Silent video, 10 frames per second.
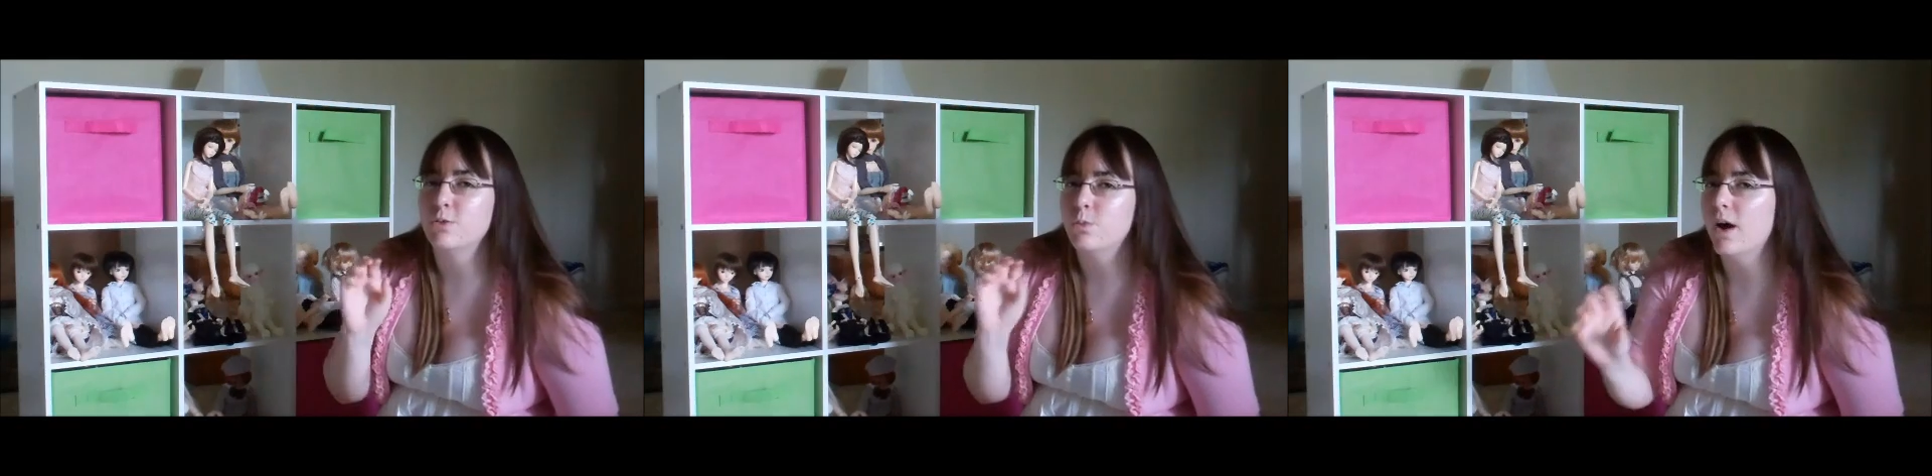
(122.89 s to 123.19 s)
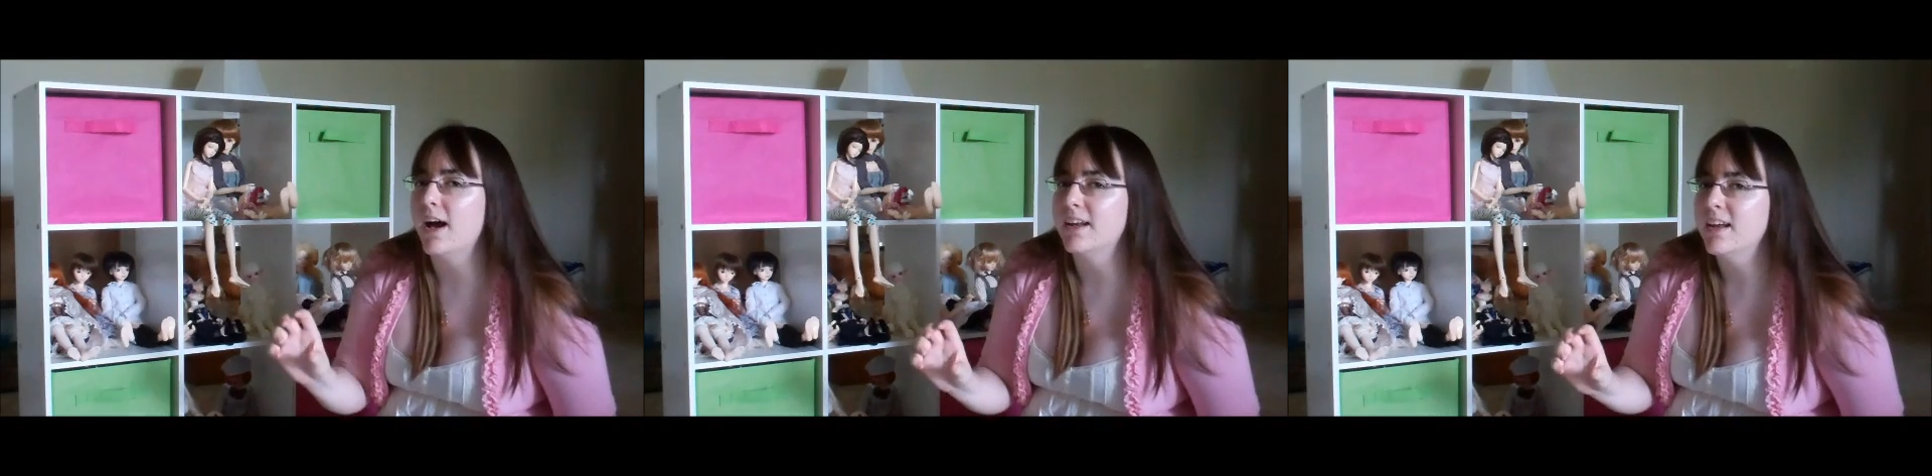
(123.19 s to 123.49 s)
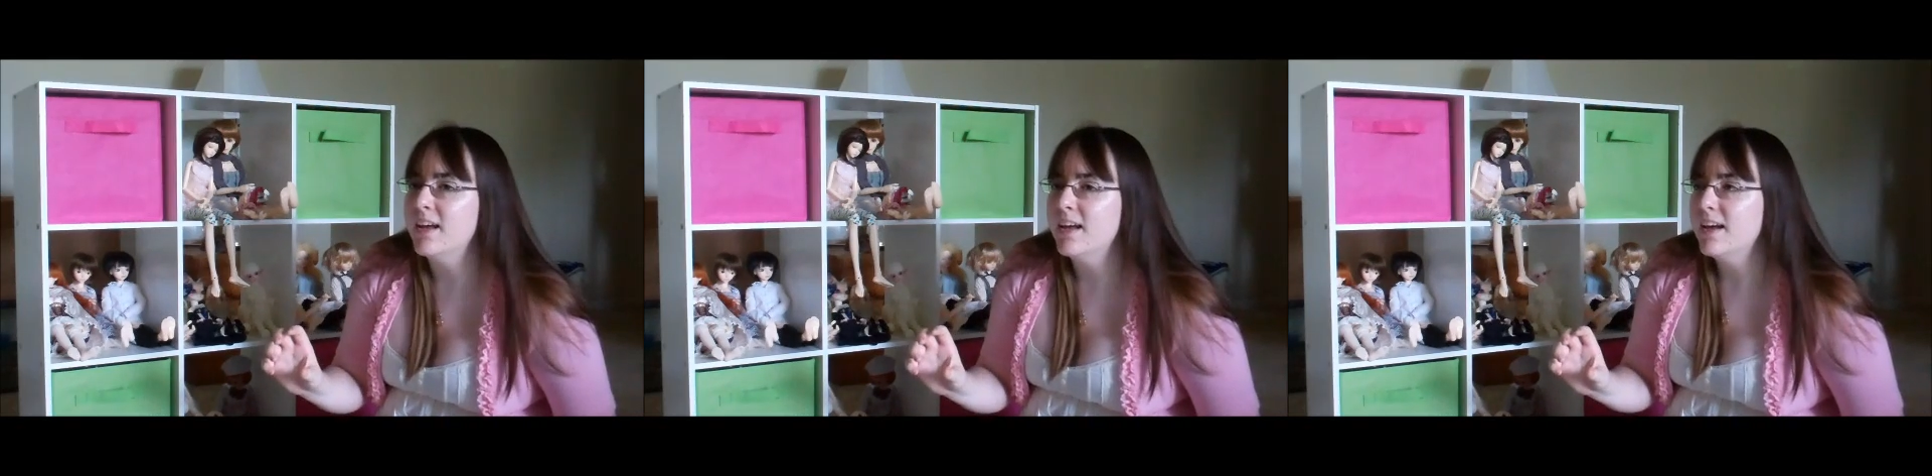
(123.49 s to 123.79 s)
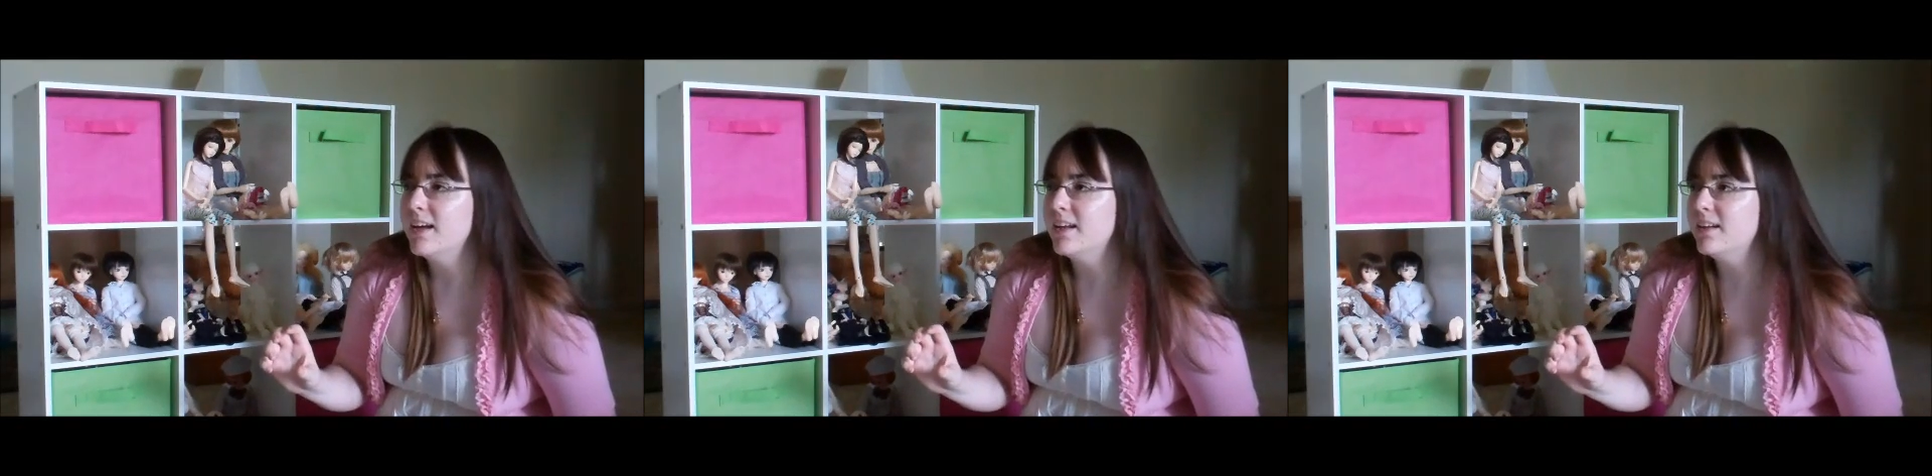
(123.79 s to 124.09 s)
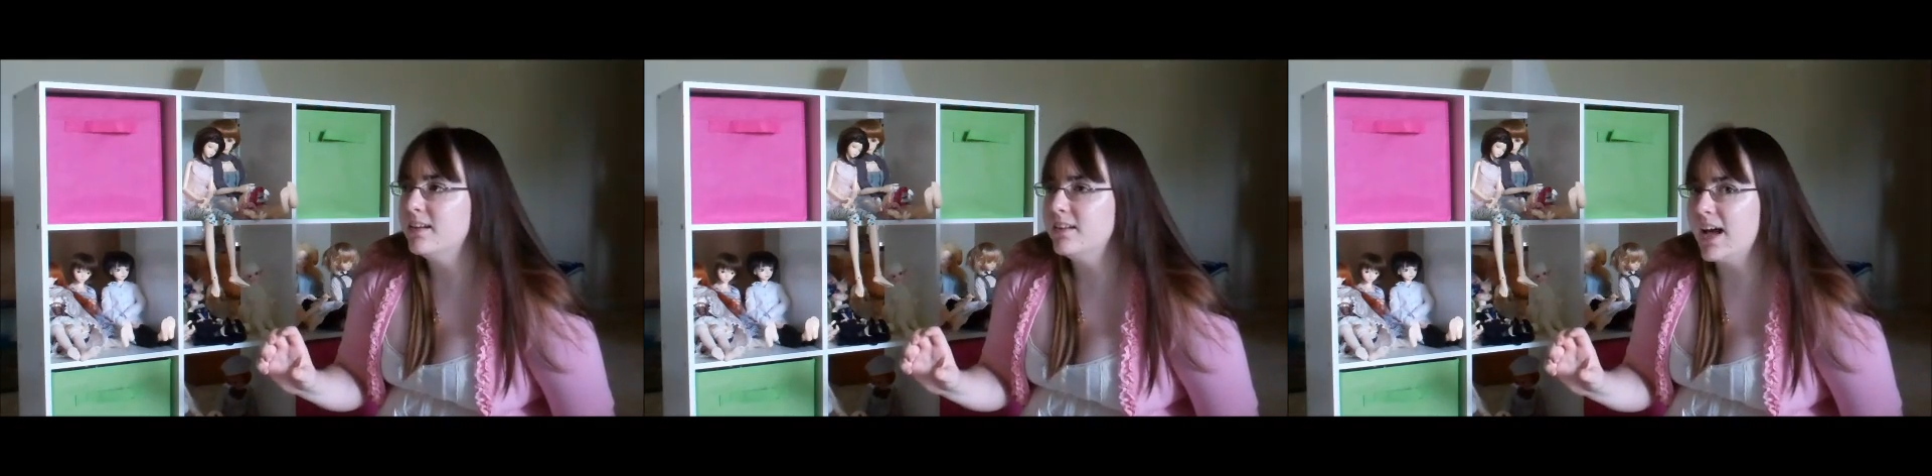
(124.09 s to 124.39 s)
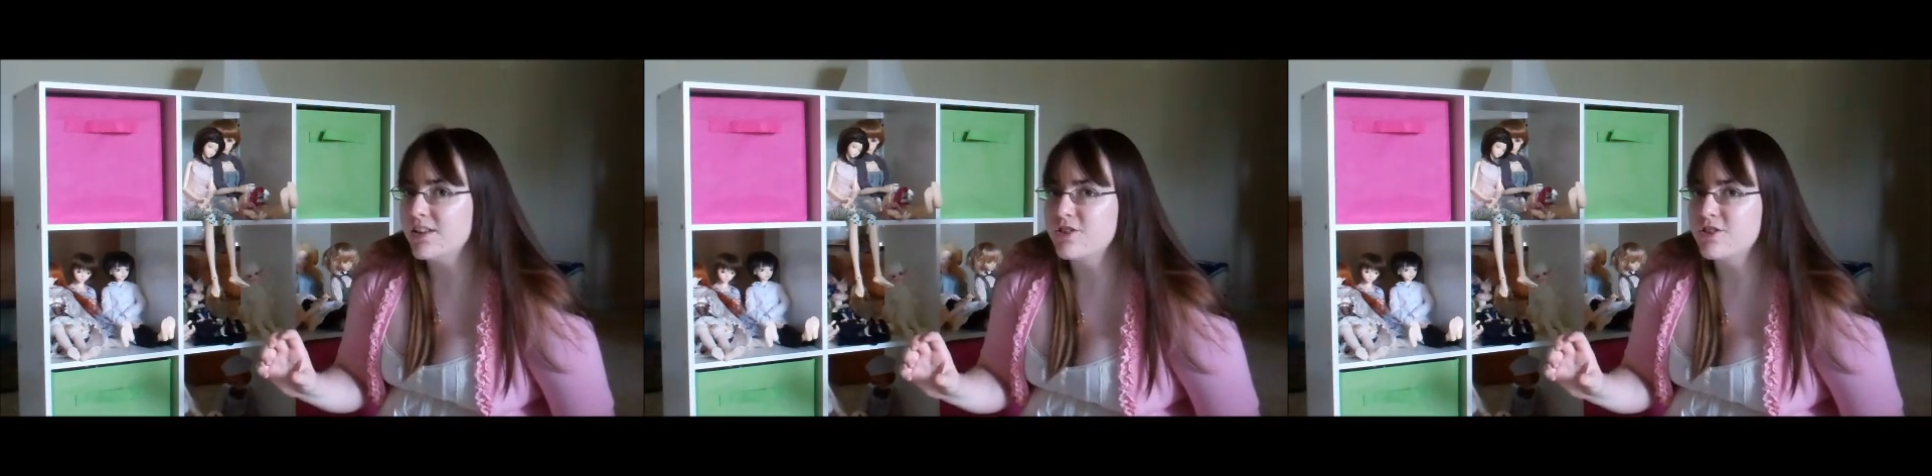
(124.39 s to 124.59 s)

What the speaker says: you want, not